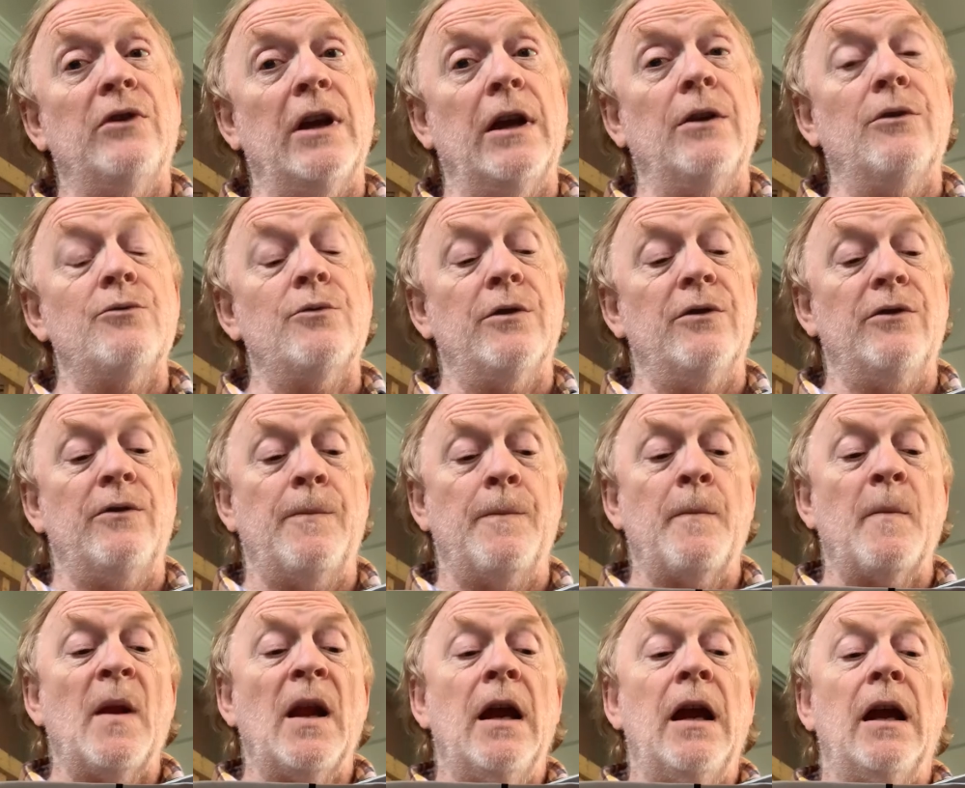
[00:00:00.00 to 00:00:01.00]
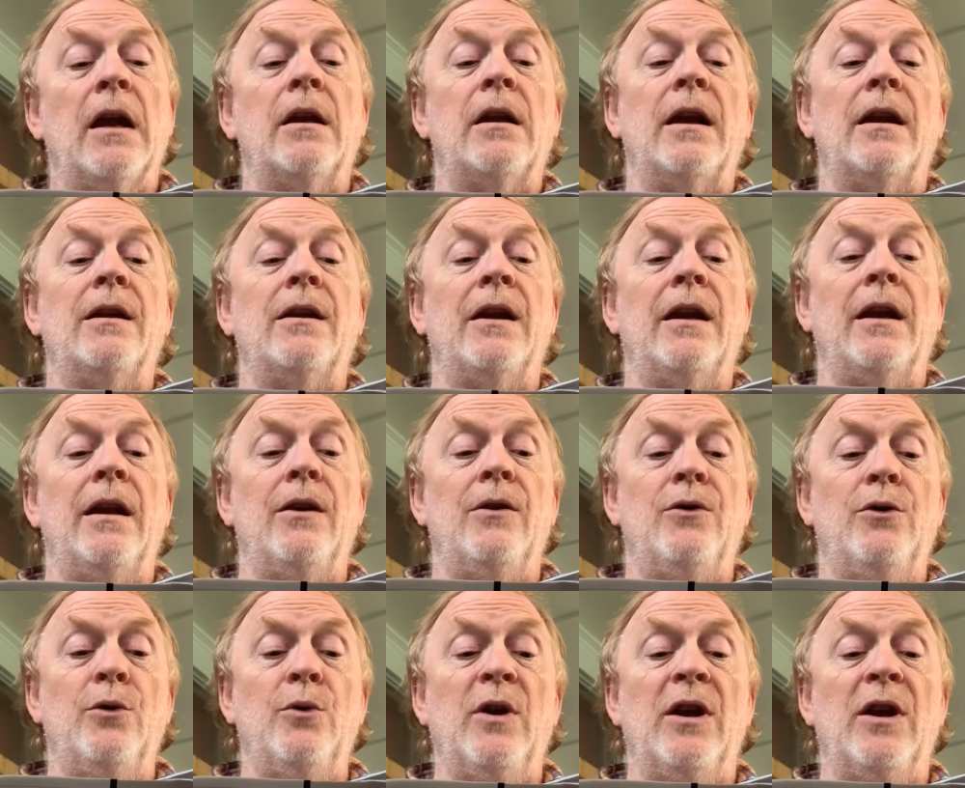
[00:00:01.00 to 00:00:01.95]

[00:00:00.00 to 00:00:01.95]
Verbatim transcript: dangerous. In 1982,